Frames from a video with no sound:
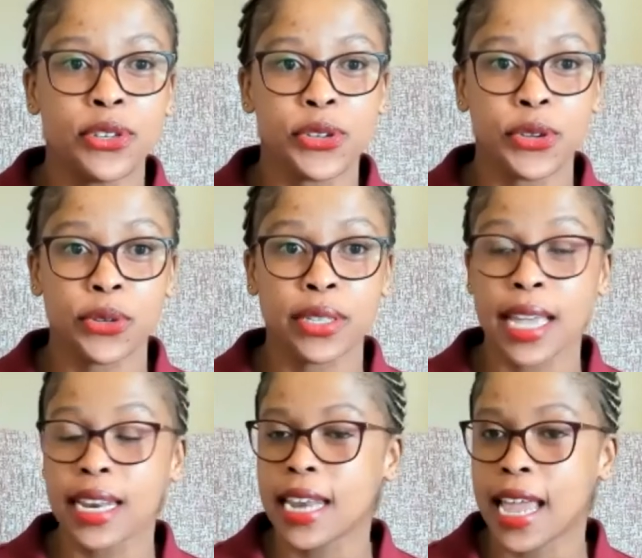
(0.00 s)
to
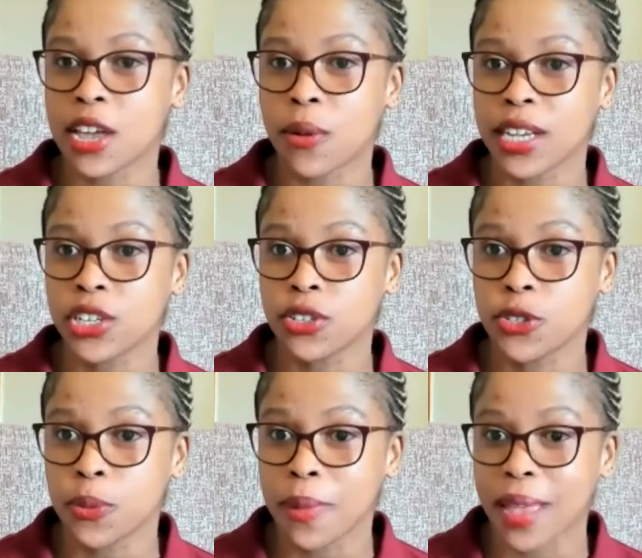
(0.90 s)
send in any
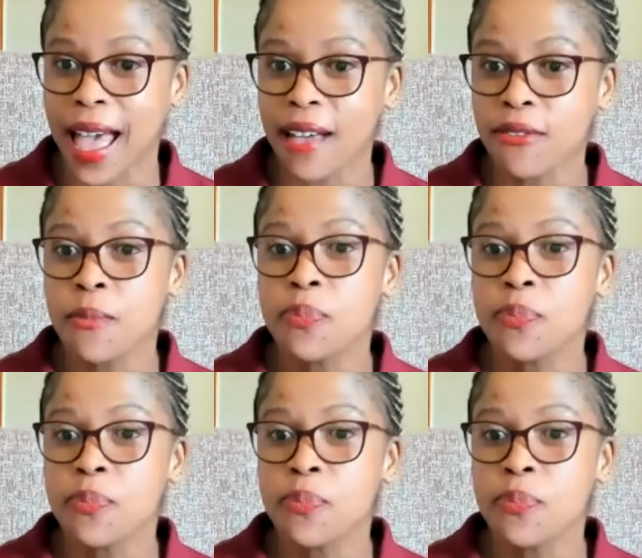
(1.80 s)
questions you may have